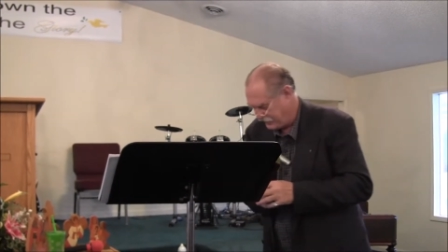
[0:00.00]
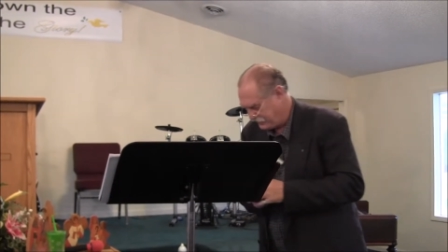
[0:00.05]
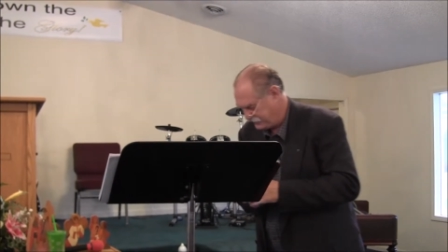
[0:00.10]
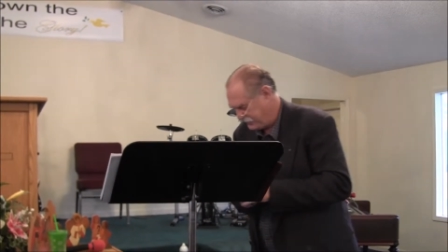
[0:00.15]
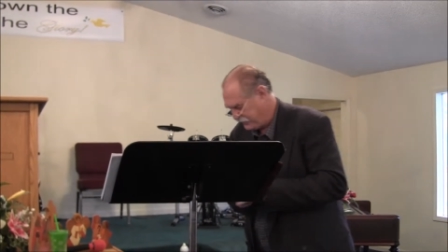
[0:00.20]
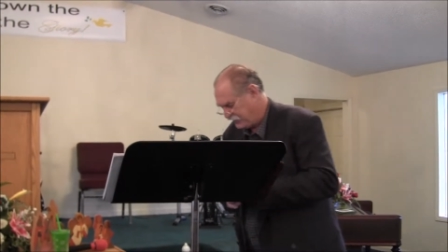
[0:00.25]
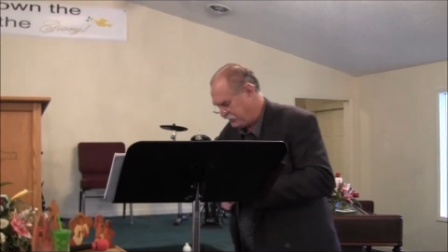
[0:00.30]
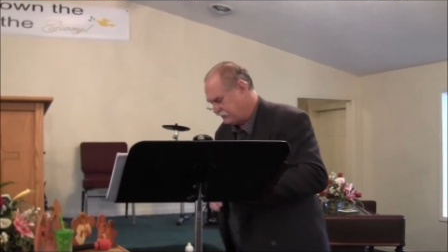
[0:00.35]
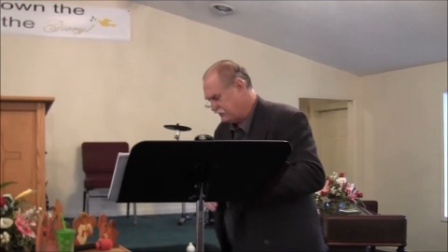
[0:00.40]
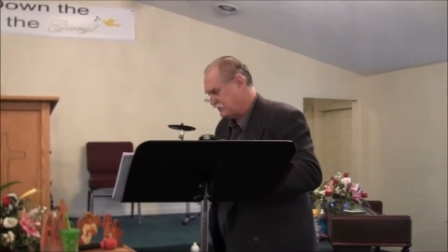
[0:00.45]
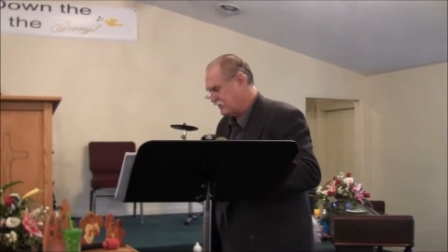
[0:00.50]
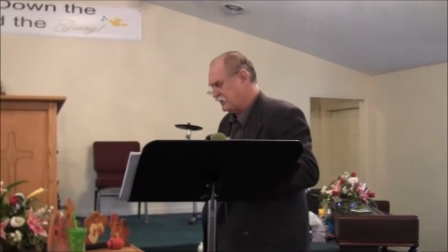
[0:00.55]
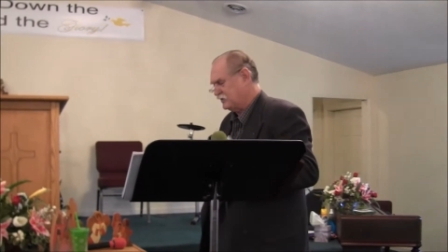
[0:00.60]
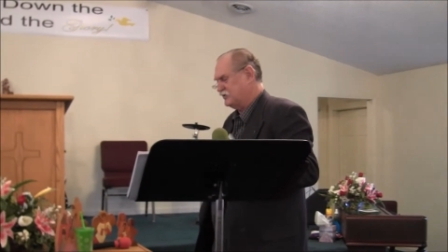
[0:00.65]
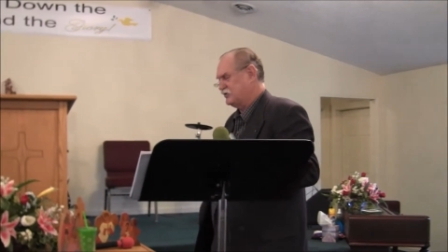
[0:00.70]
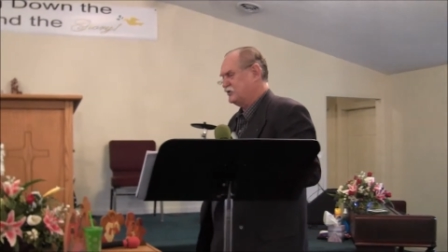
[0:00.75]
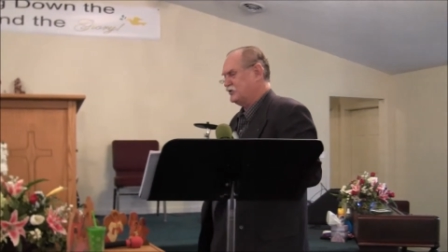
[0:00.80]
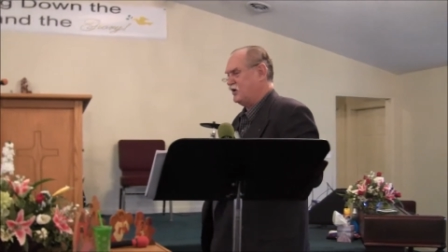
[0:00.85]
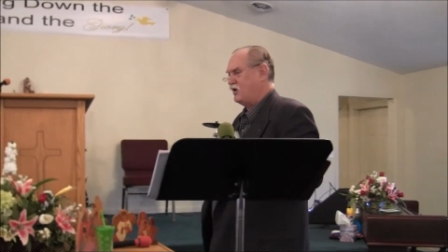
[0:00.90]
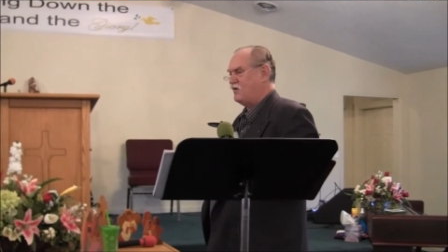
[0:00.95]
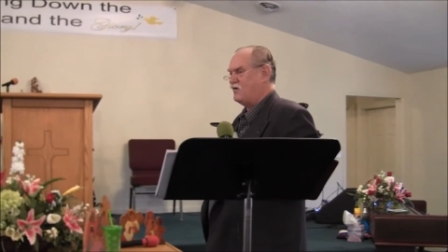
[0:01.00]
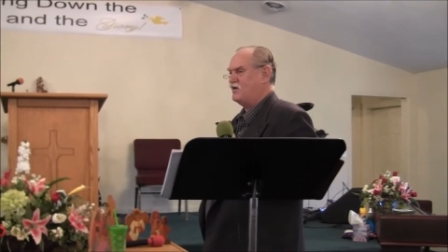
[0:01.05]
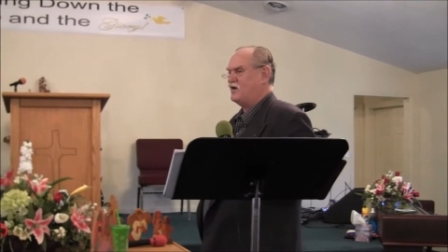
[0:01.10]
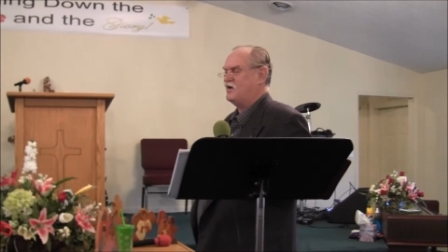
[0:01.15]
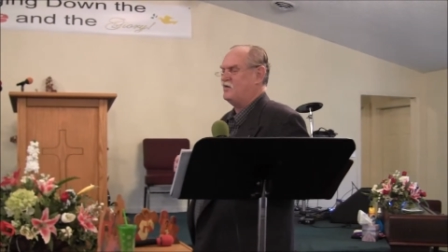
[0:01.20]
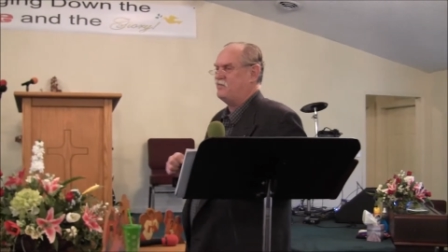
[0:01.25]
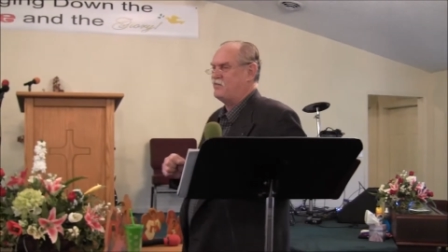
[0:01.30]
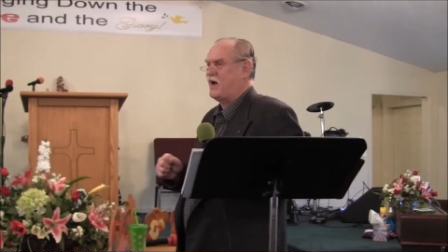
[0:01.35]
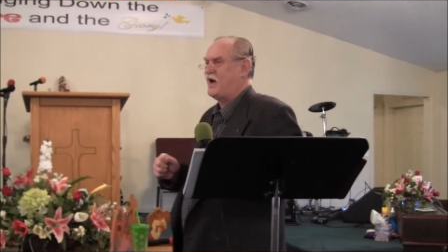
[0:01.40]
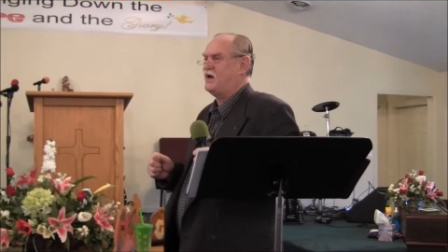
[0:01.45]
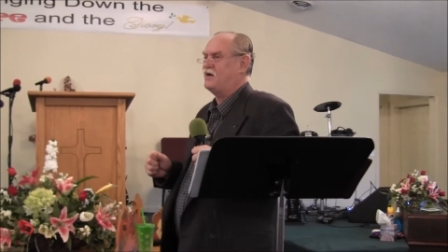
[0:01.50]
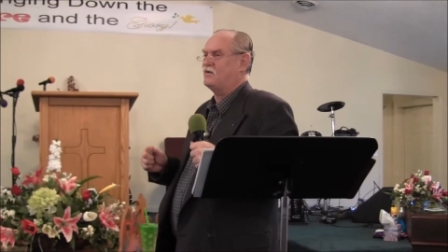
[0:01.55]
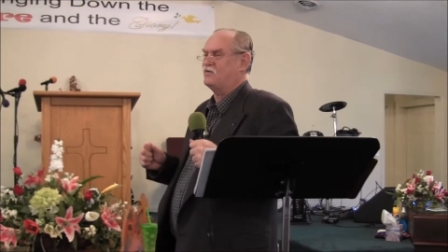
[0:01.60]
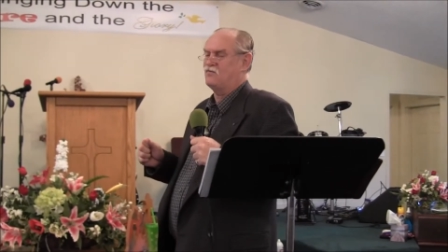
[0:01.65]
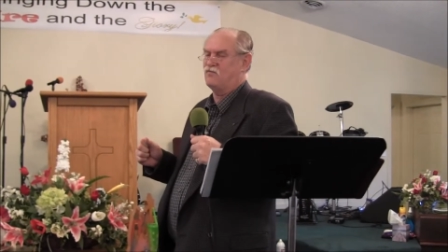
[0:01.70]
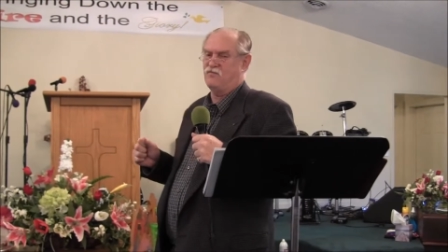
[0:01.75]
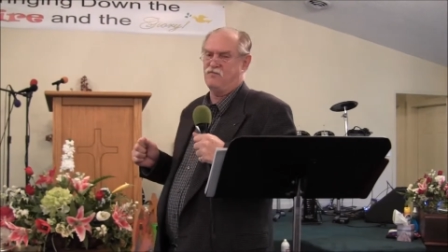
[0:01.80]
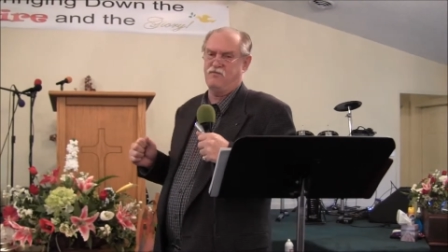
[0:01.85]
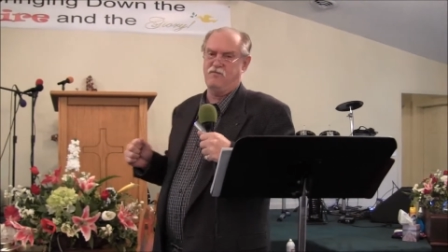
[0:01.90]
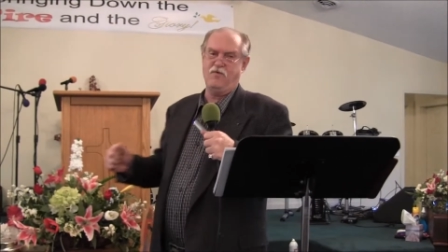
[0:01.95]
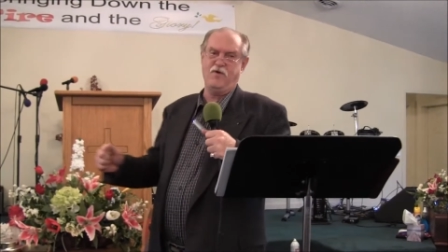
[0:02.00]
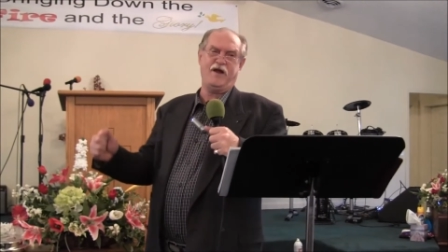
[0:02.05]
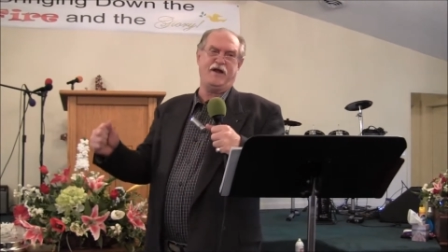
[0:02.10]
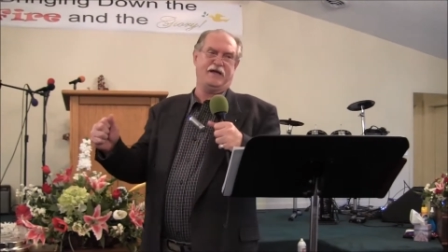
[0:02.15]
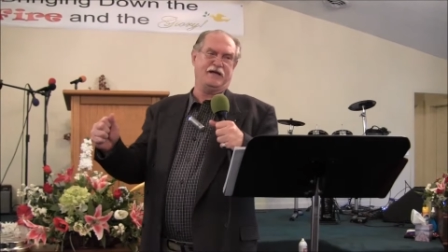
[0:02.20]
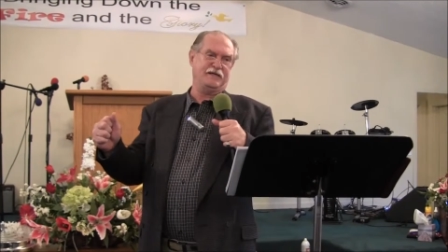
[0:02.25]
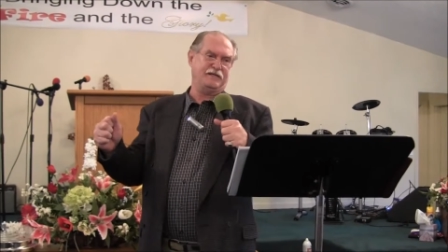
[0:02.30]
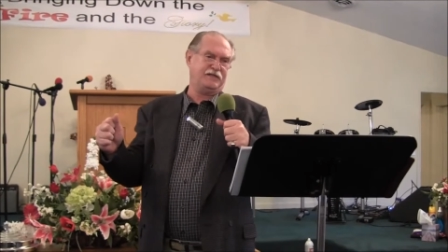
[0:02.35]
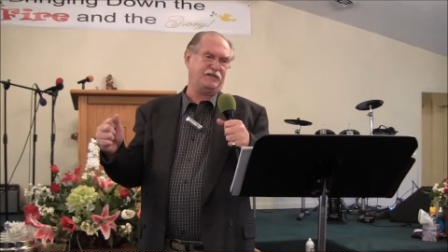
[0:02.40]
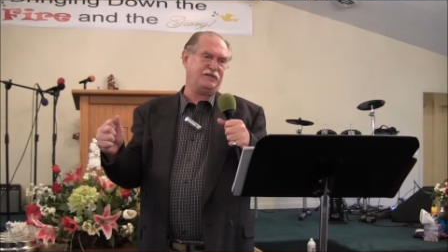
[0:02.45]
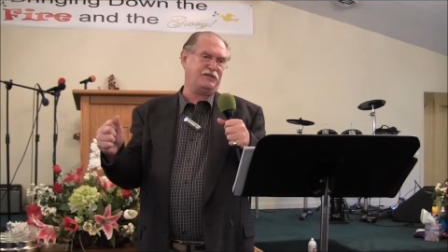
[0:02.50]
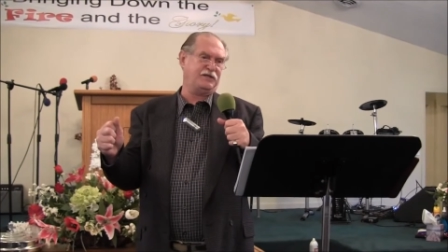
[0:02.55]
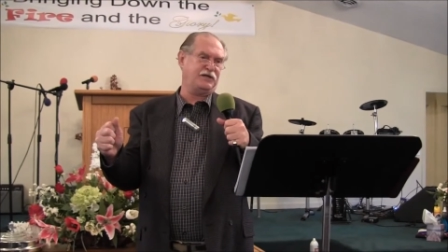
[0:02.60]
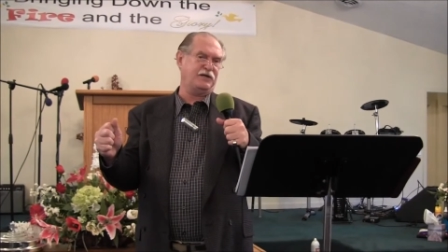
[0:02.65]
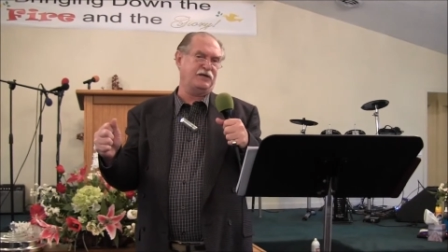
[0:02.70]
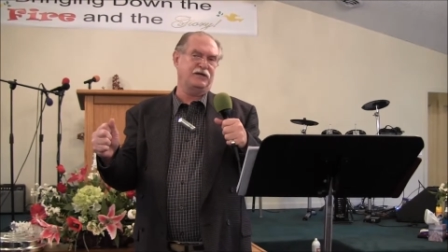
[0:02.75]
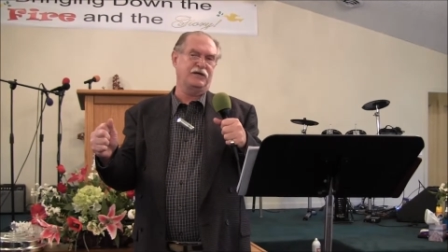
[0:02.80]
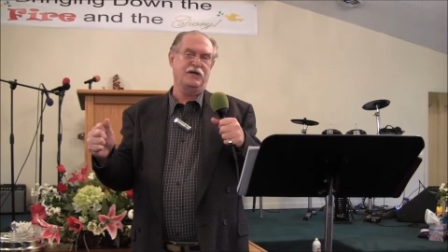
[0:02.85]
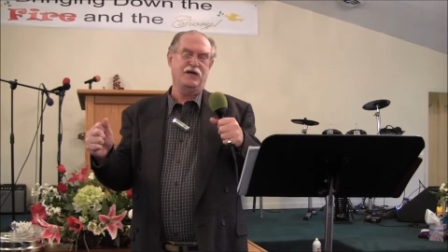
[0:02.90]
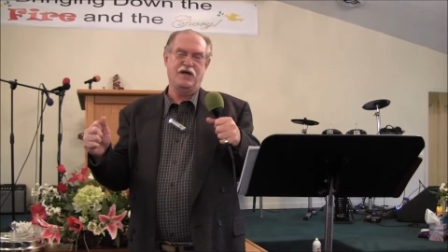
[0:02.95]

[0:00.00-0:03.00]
Amen. There's a certain amount of risk